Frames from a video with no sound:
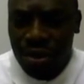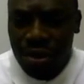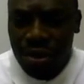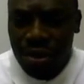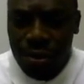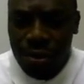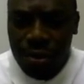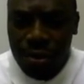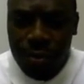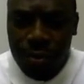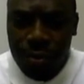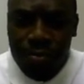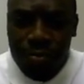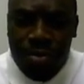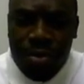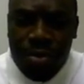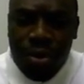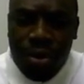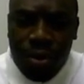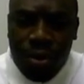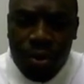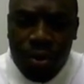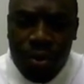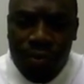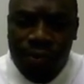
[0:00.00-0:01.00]
and know
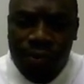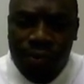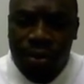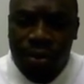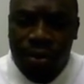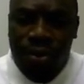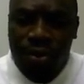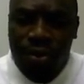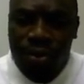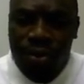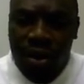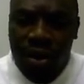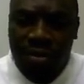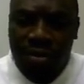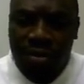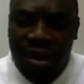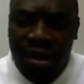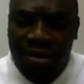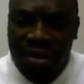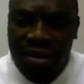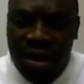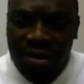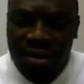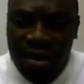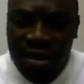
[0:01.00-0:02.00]
for you to have
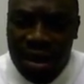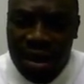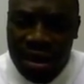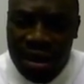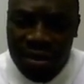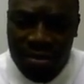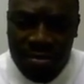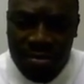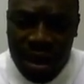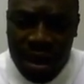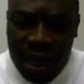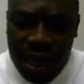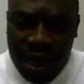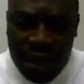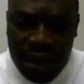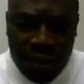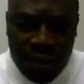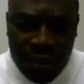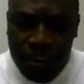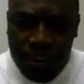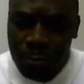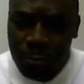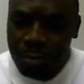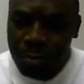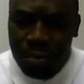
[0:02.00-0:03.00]
success in this market.